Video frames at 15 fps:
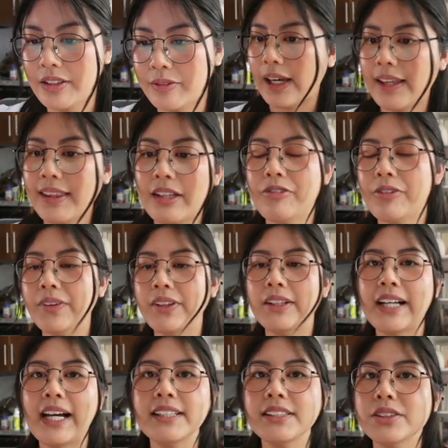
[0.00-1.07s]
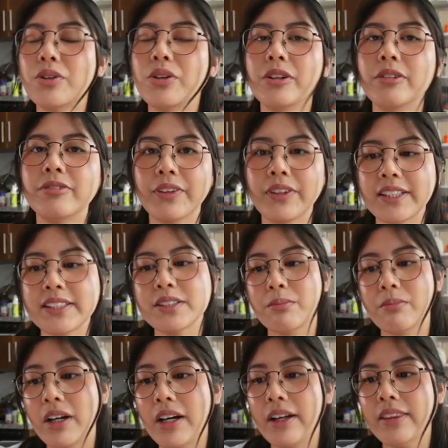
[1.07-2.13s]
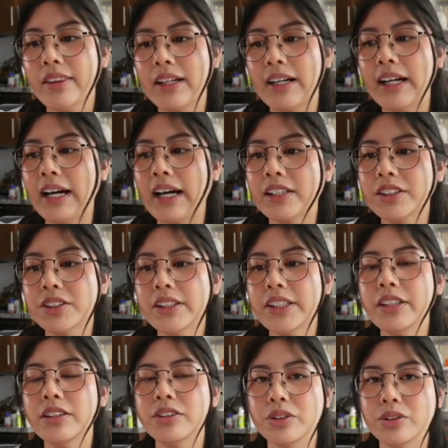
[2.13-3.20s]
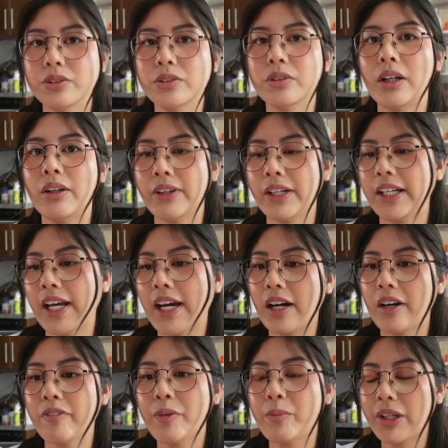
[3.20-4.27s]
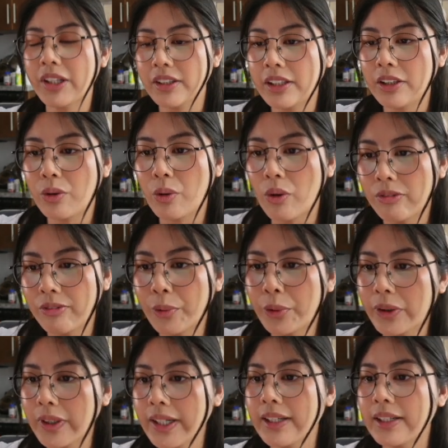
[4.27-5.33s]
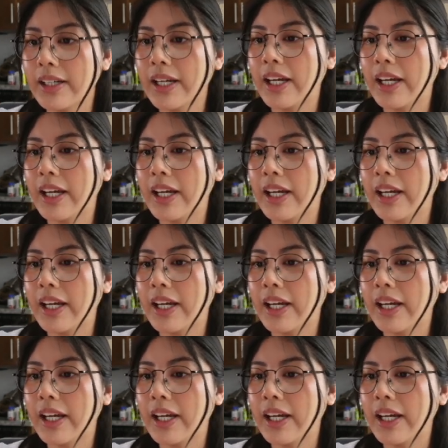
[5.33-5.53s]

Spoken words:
And then for the last goal for this month, I actually do already have a monthly goal for it.